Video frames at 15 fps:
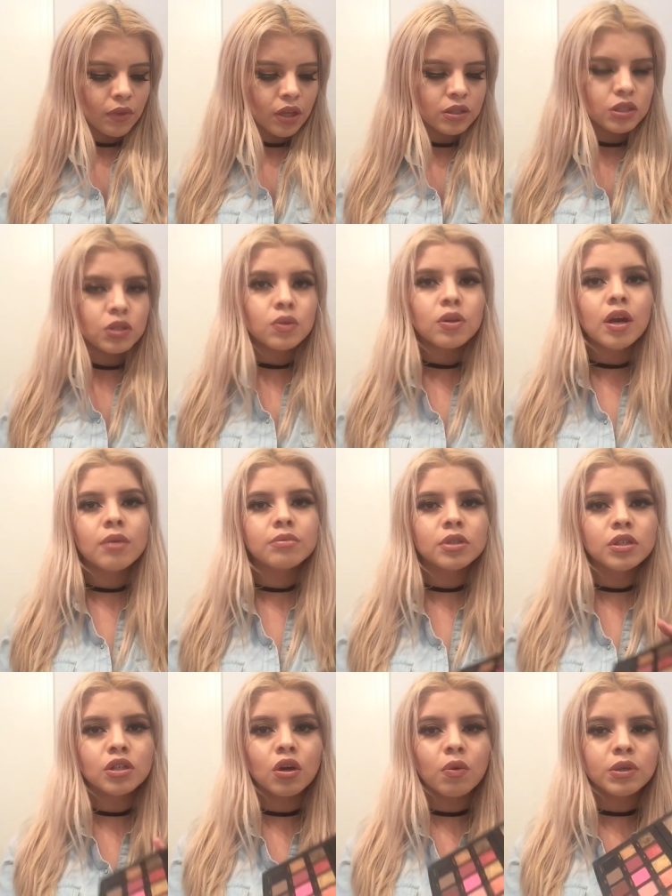So now I'm
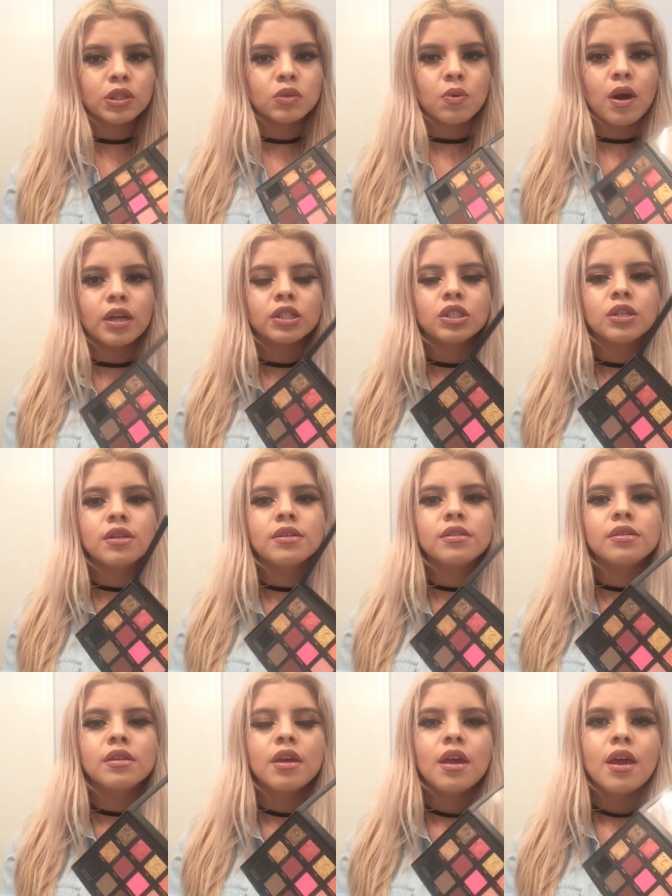going to go with
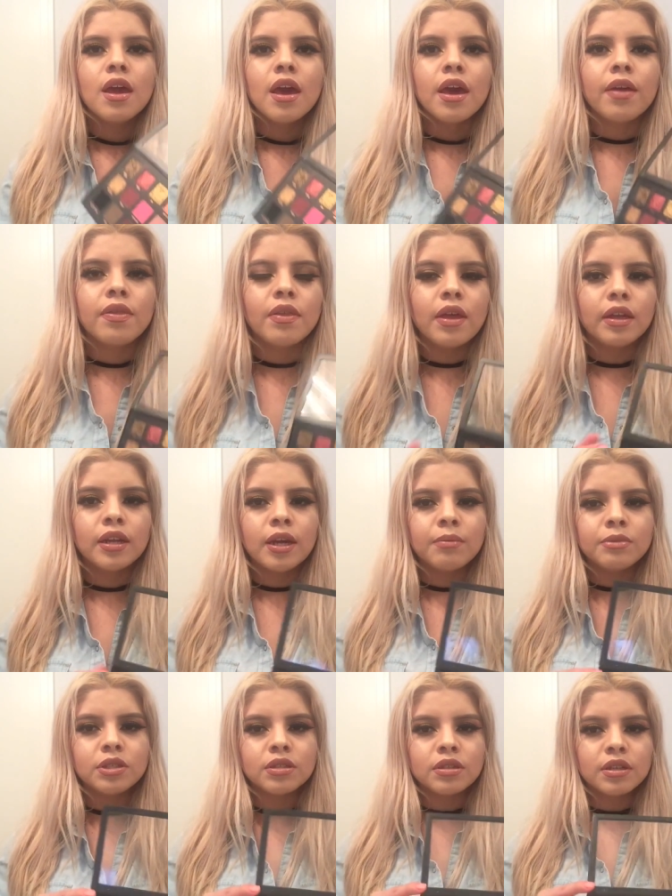swatches, and then
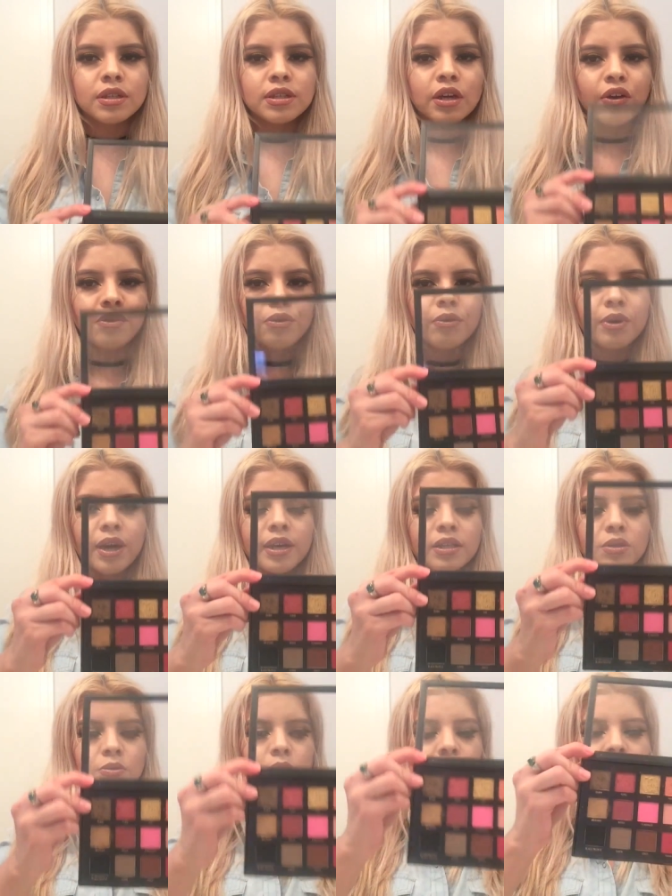I'm just going to tell you
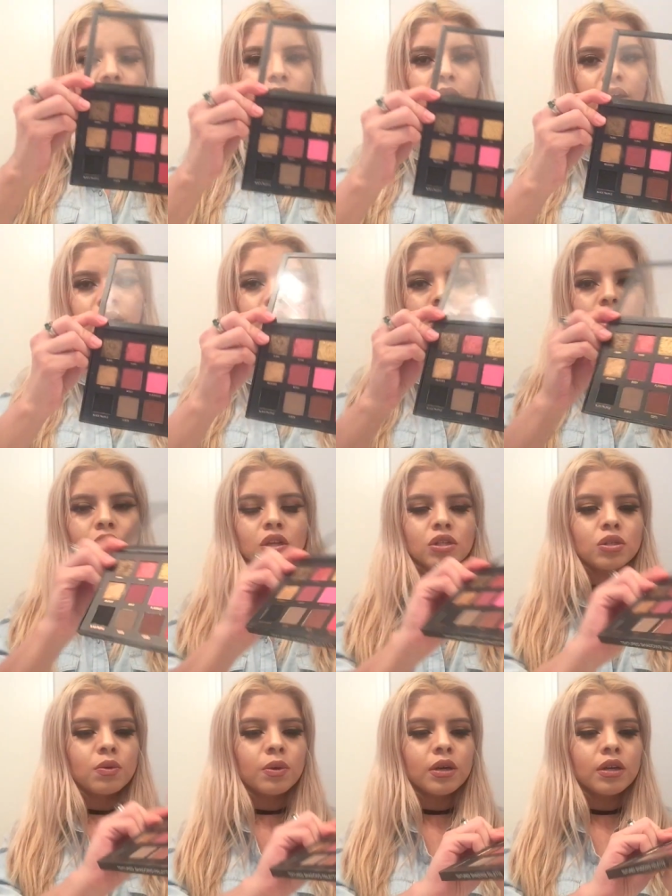guys what I think.
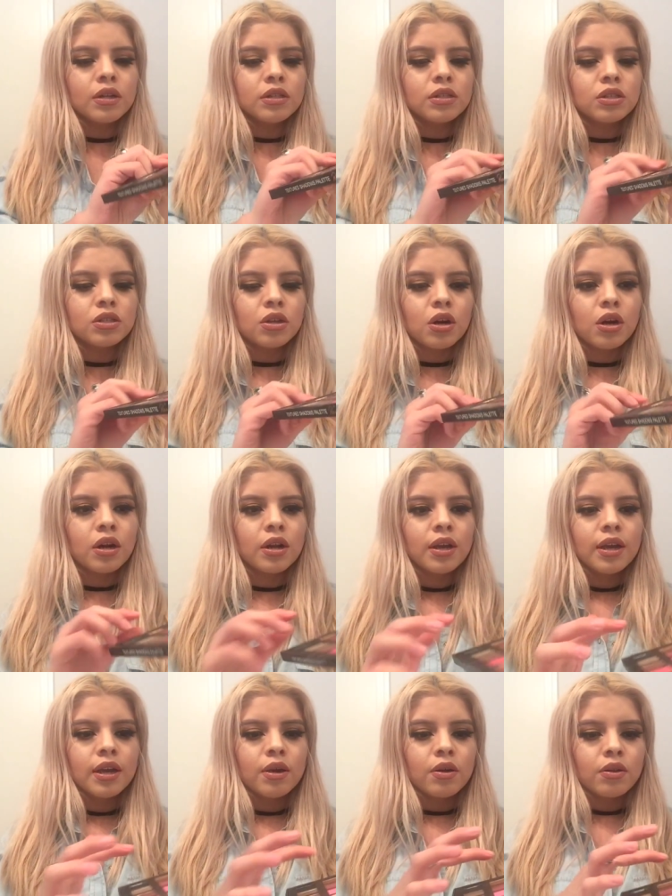So we're going to start
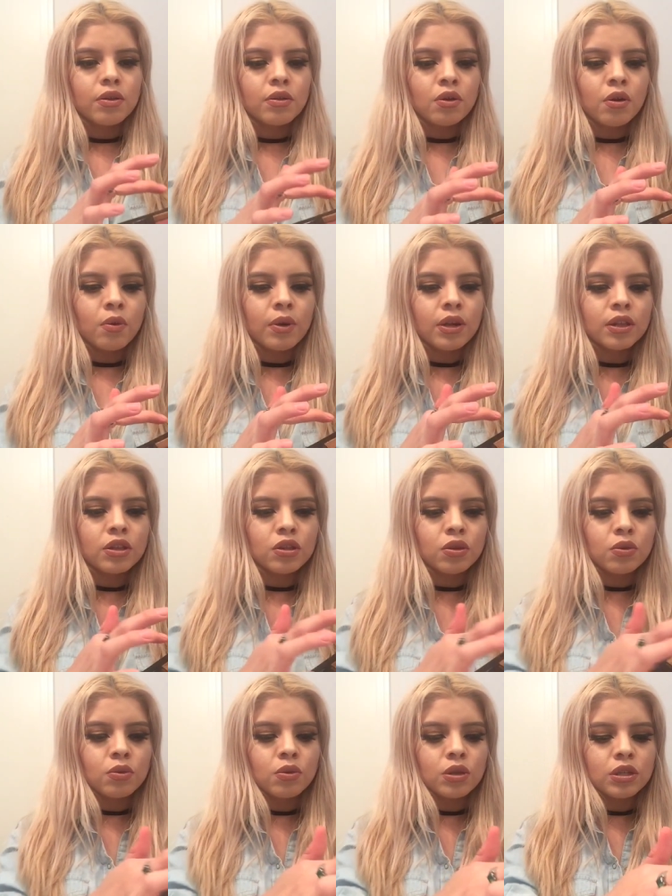going
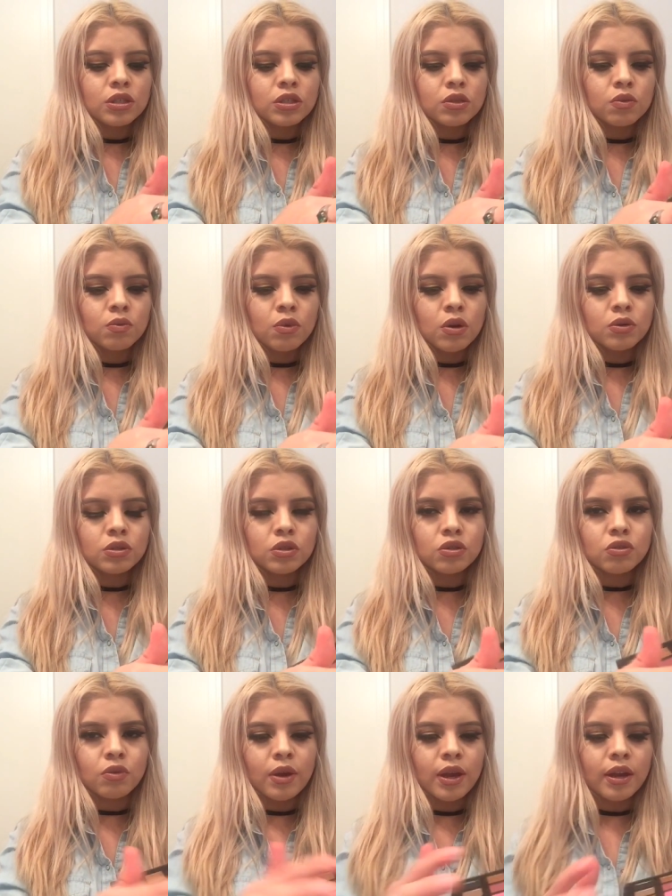through this row
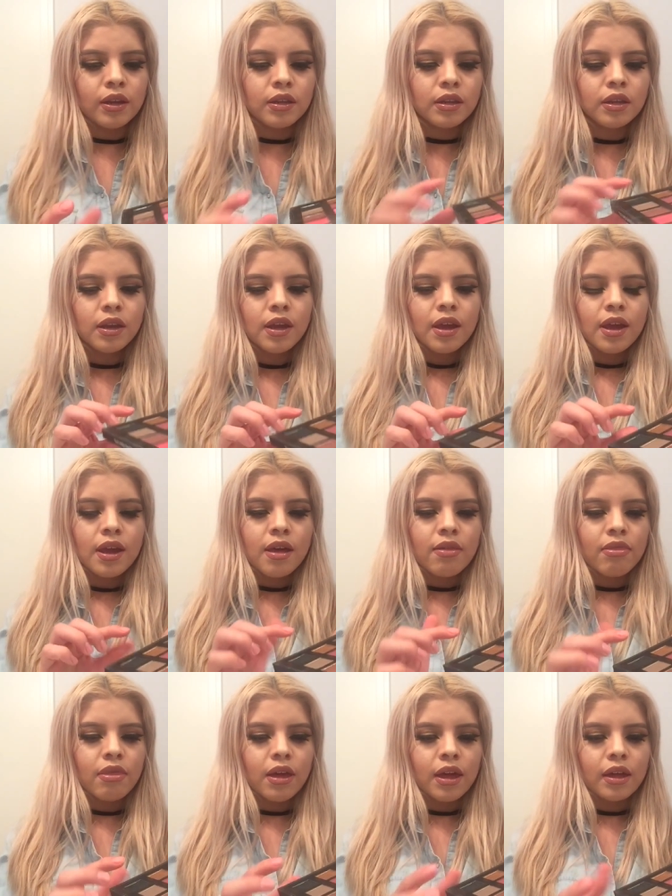straight,
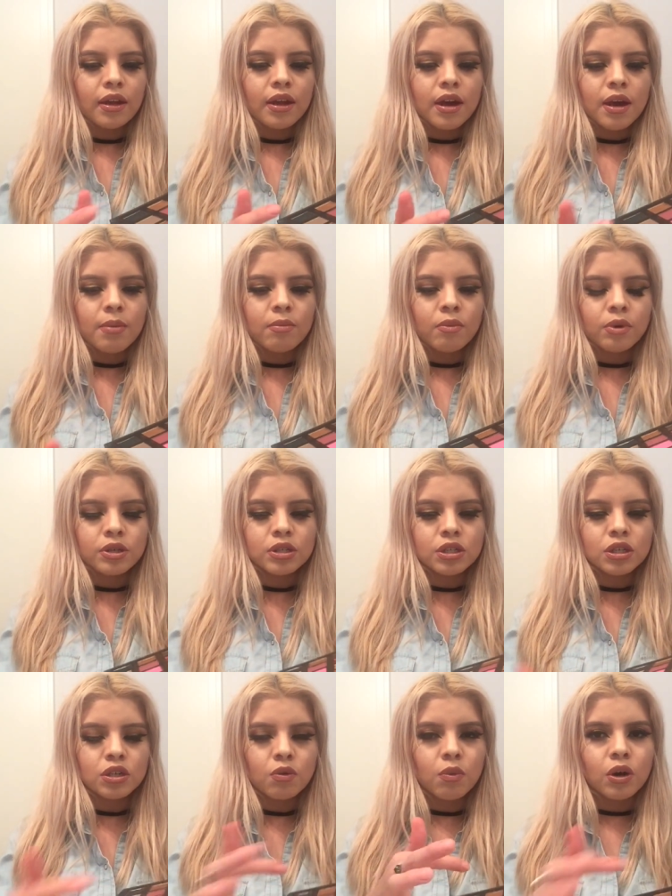and then we're
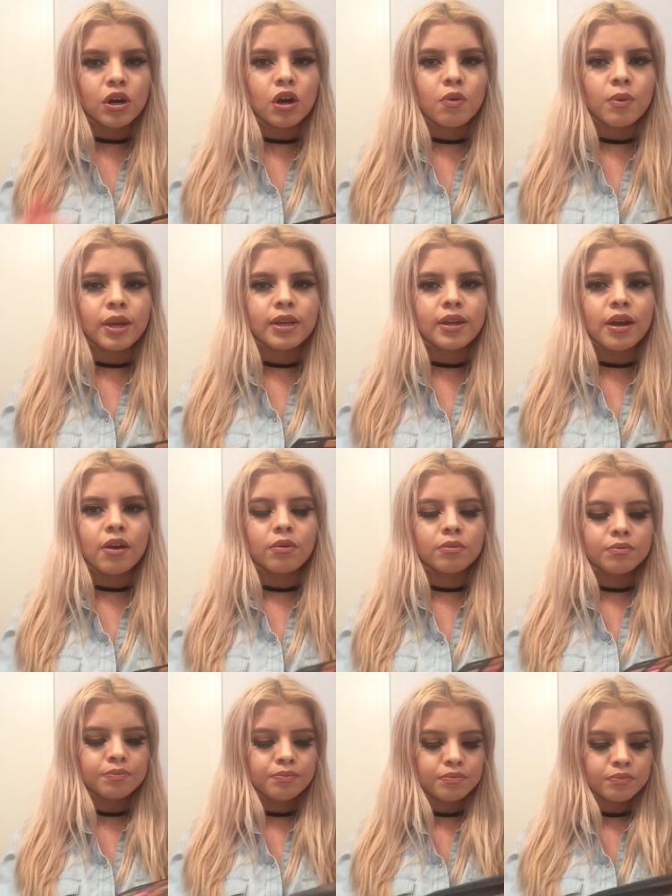just going to work our way down.